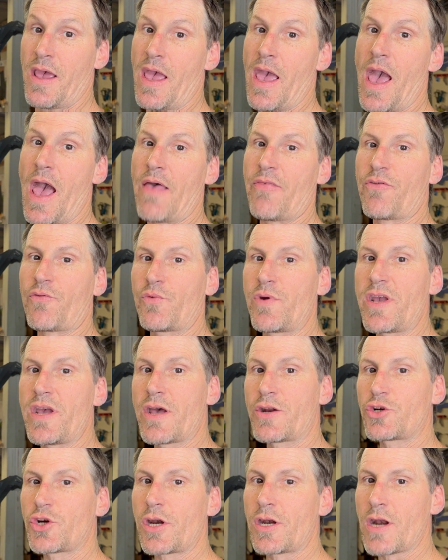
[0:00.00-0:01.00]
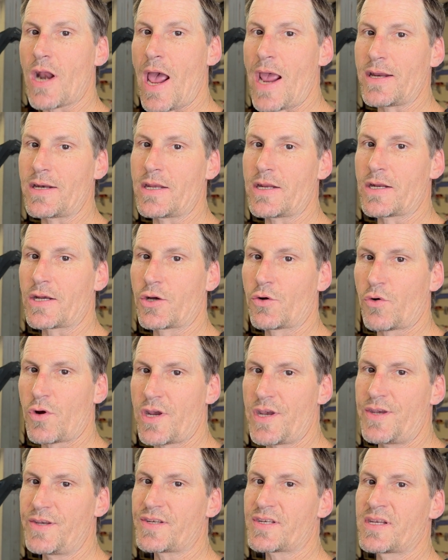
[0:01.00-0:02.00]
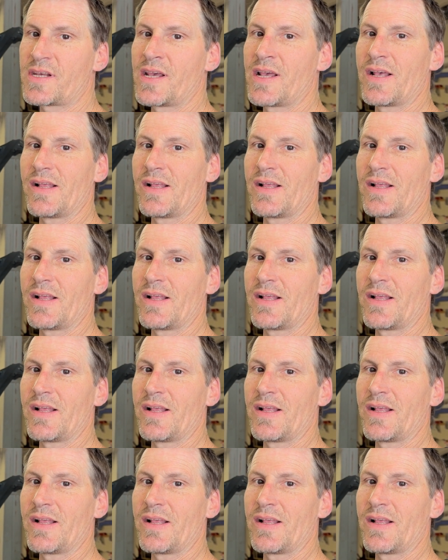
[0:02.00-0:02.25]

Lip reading: at 390 degrees.